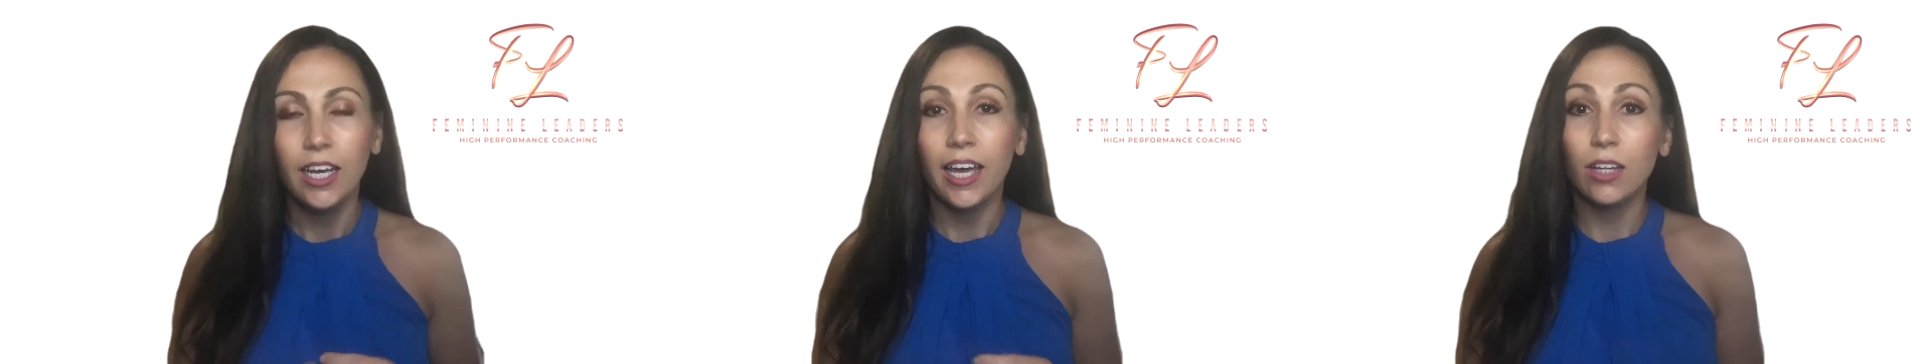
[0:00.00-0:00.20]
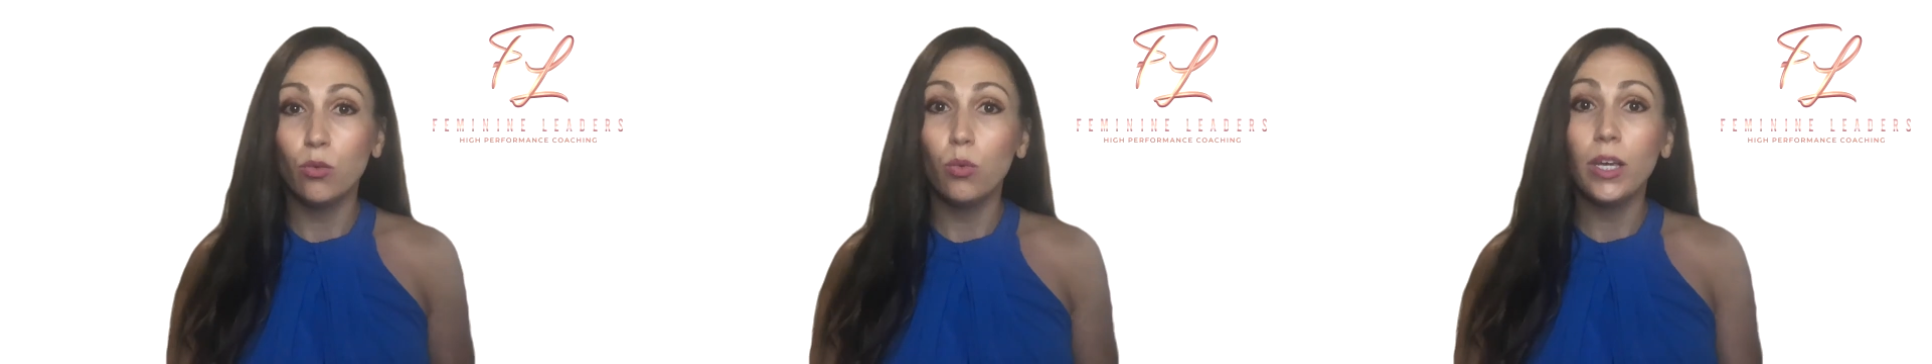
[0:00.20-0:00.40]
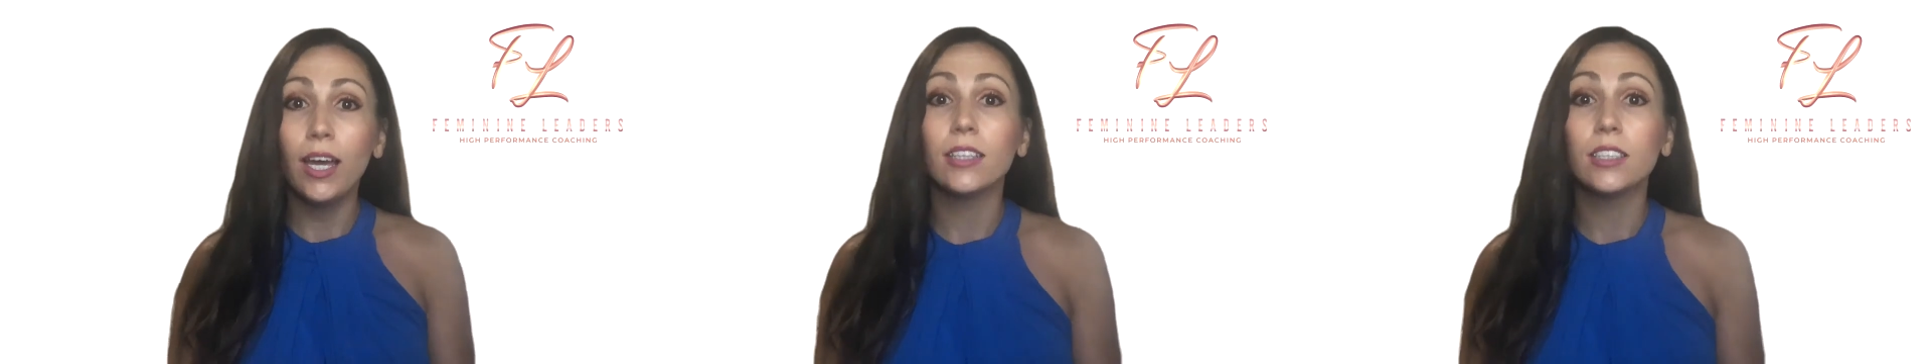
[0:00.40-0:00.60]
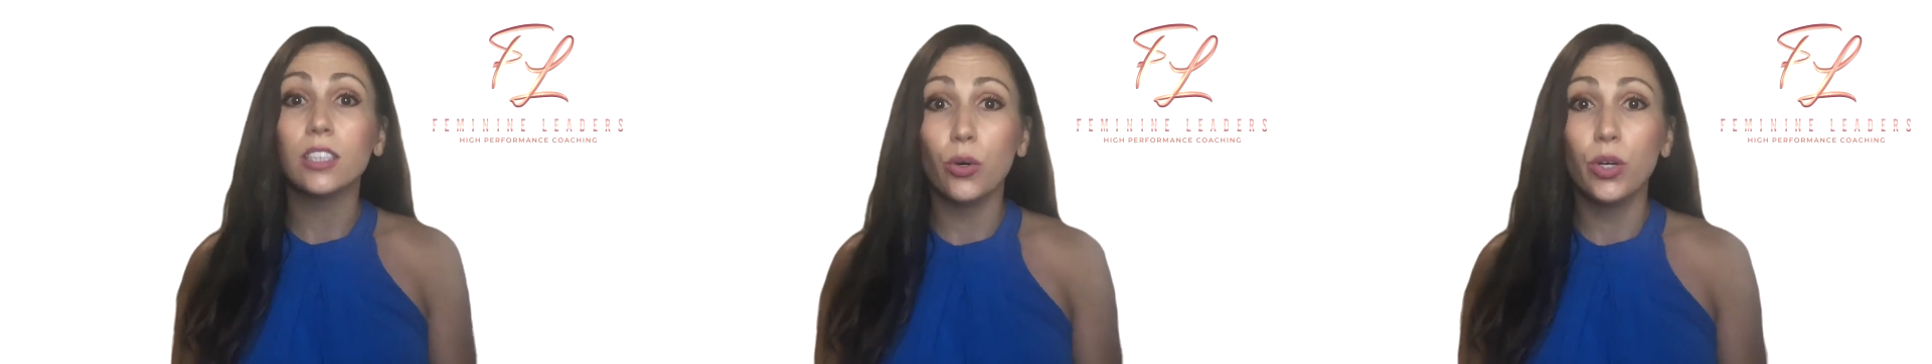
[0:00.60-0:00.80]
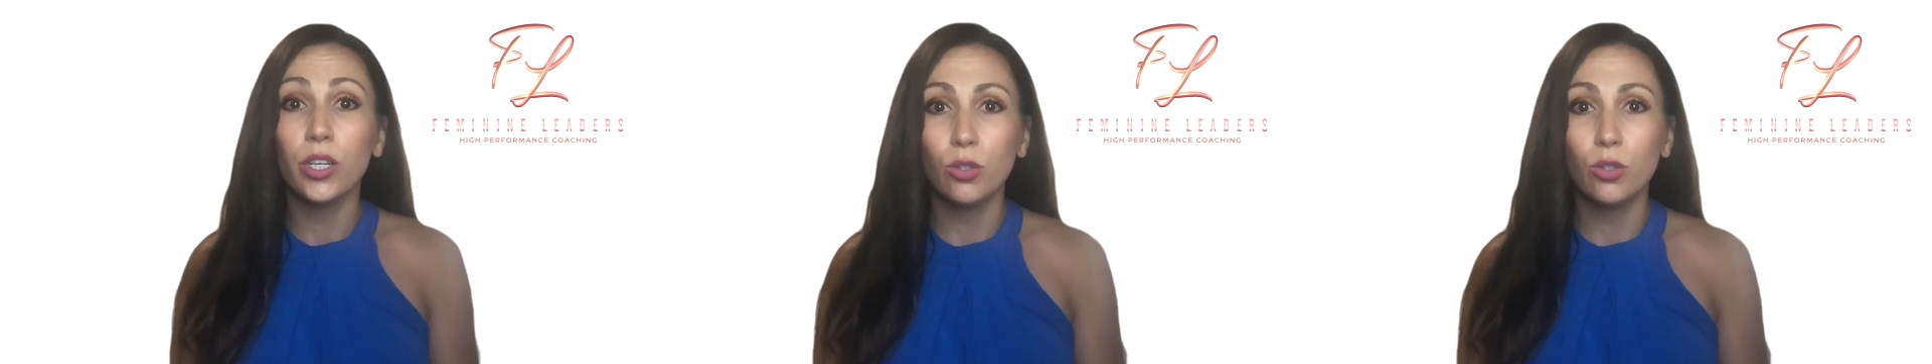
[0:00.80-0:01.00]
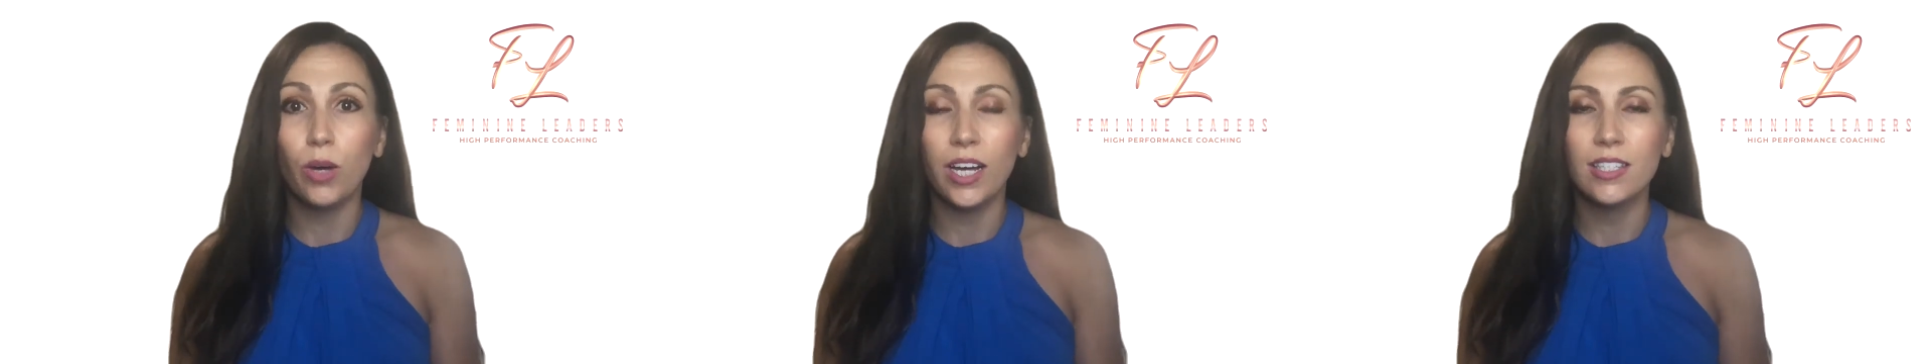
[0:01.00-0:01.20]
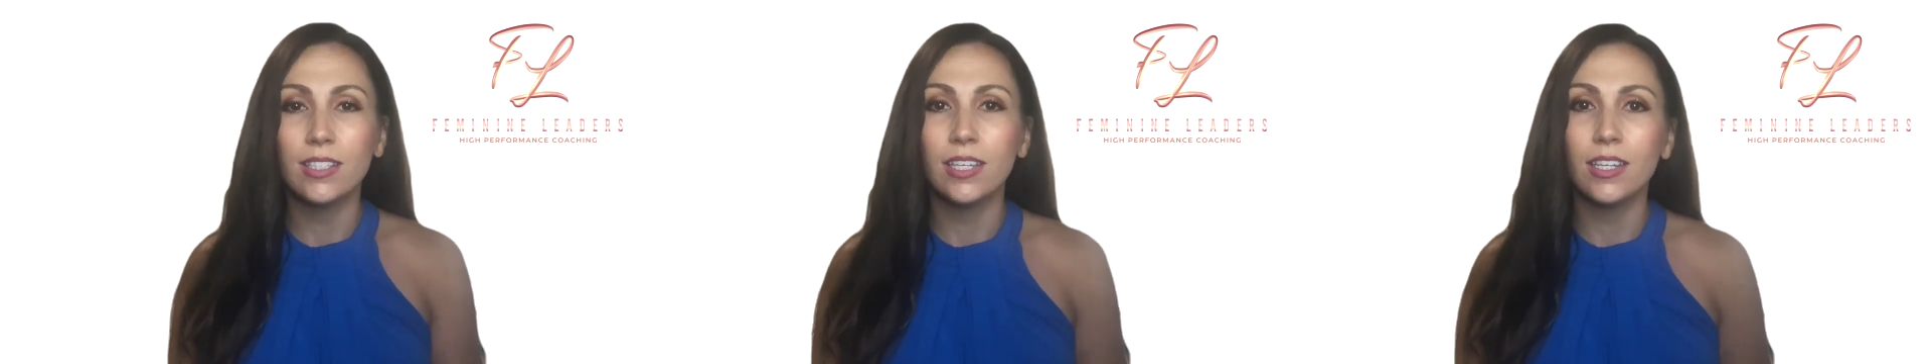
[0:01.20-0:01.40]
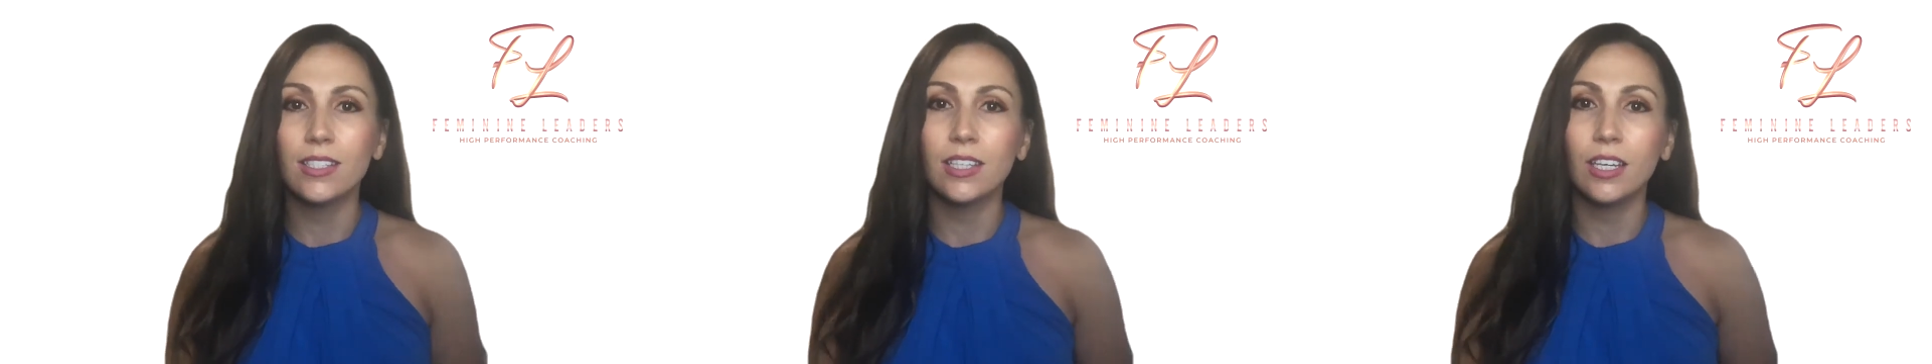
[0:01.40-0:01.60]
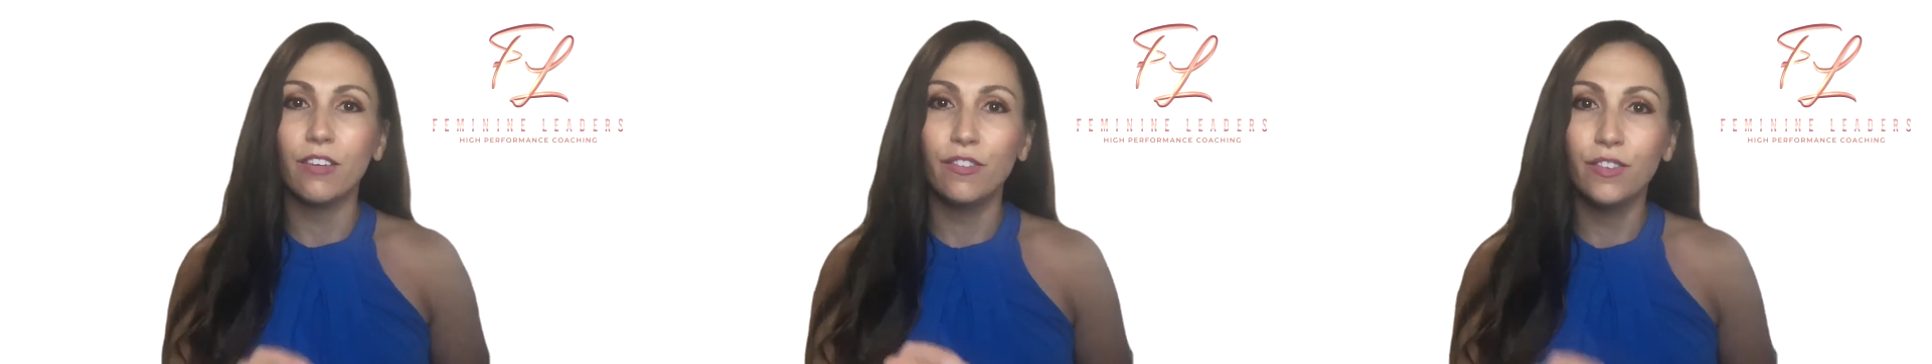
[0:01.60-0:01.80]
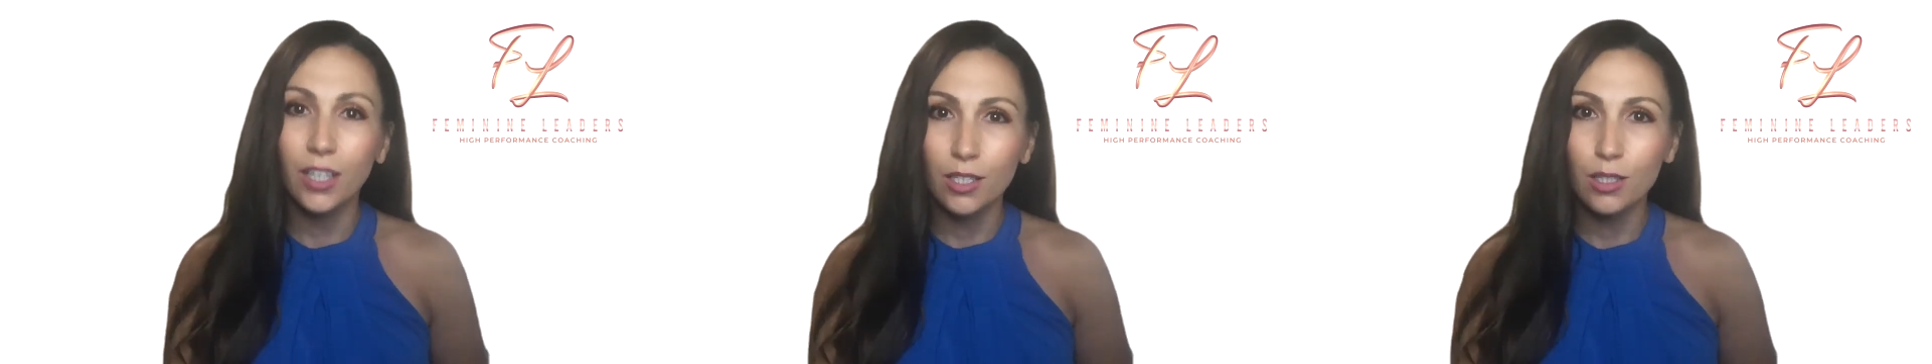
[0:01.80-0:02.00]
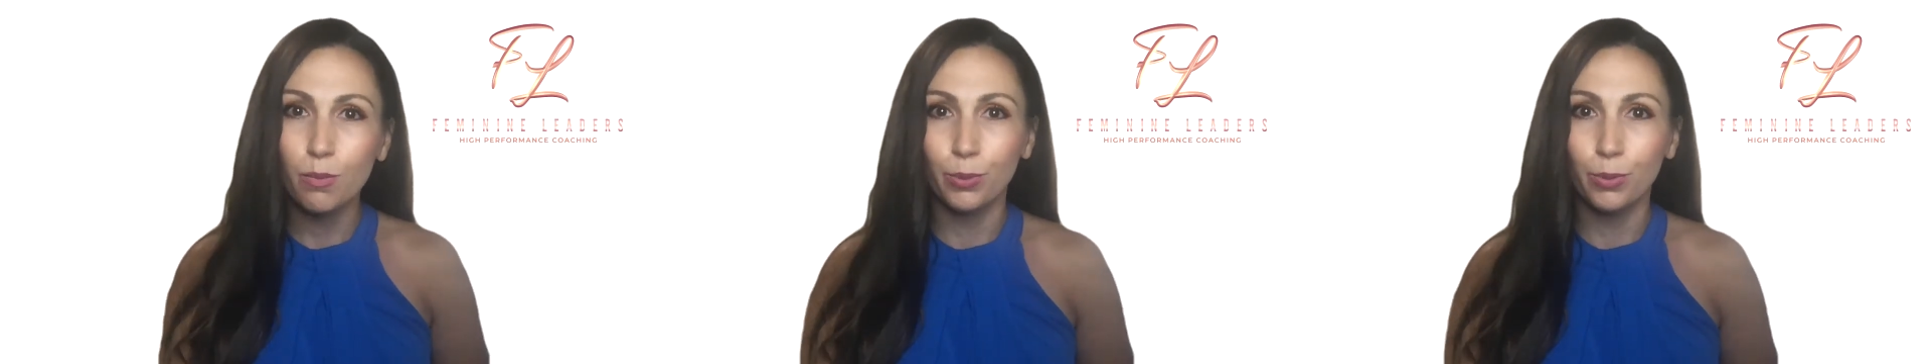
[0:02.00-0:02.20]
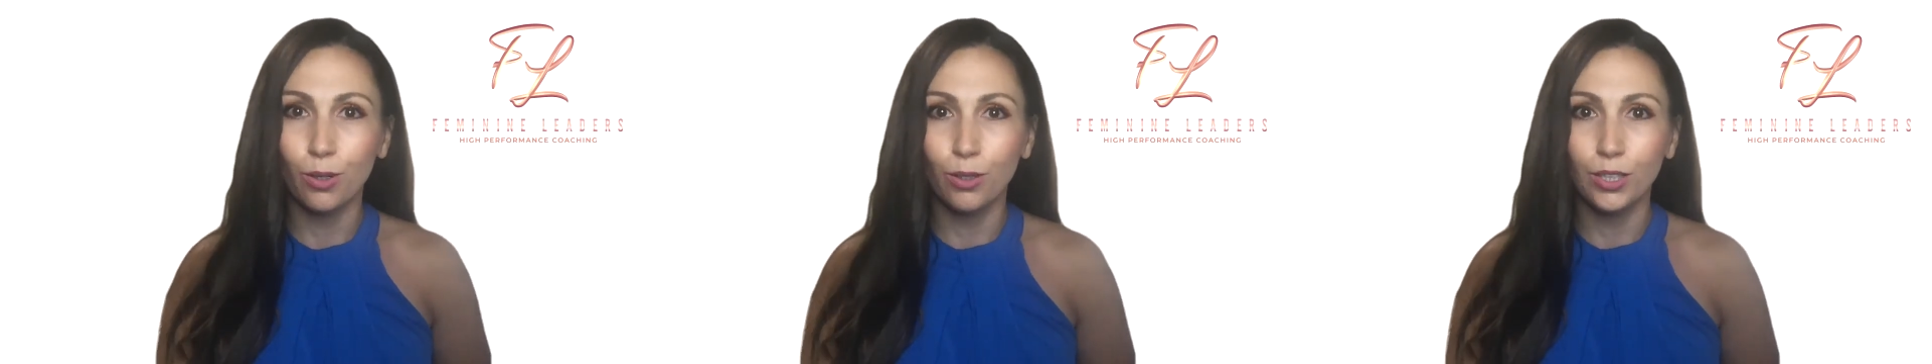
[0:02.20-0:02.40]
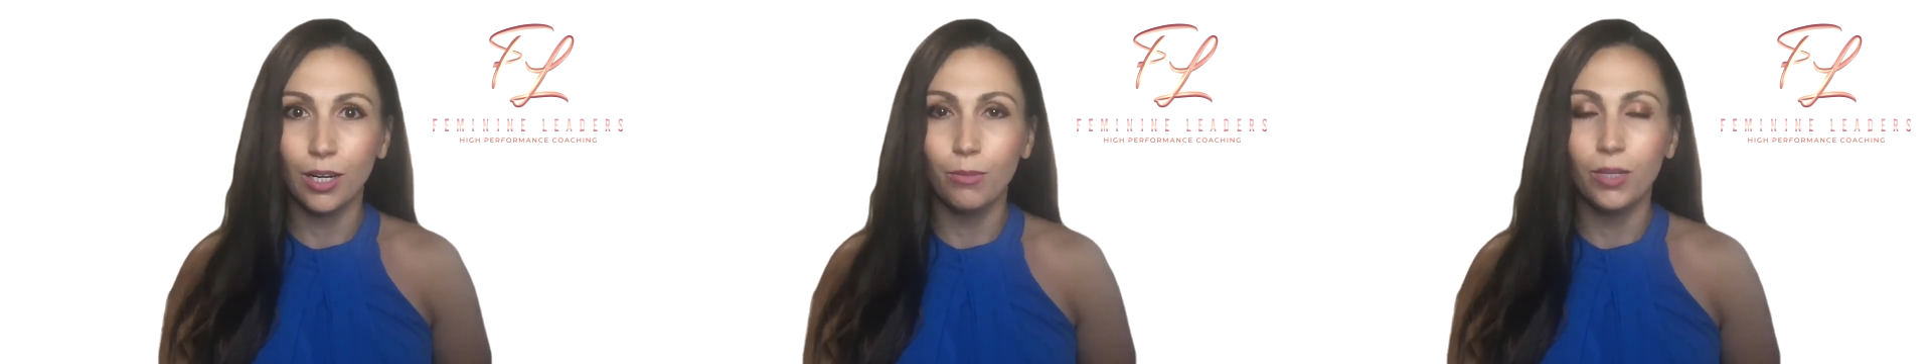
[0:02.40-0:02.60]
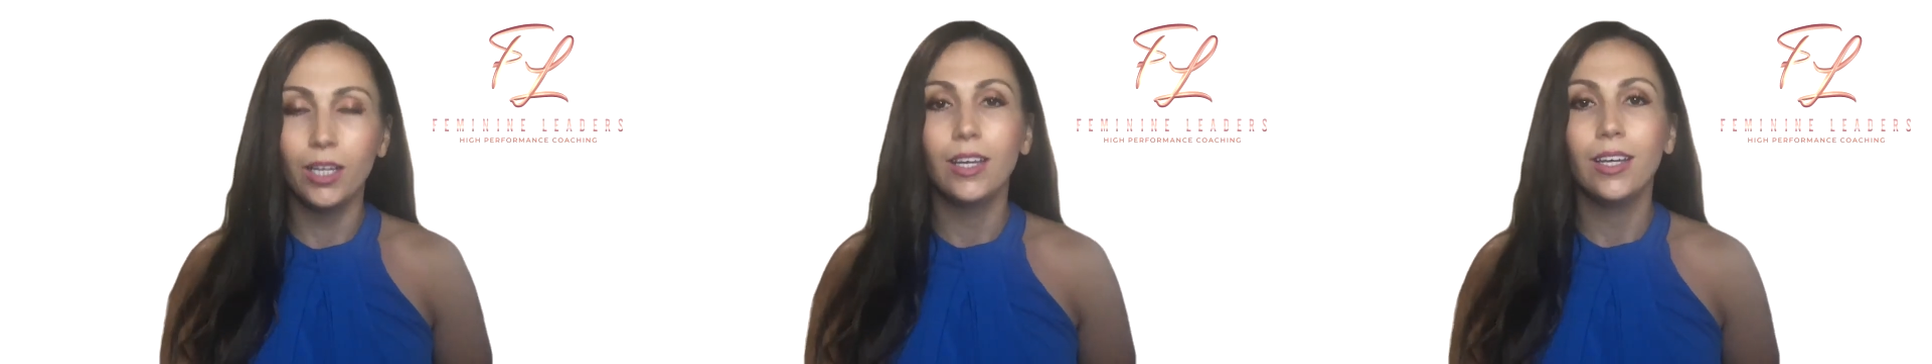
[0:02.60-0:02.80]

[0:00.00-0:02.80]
and we are going to assess if this program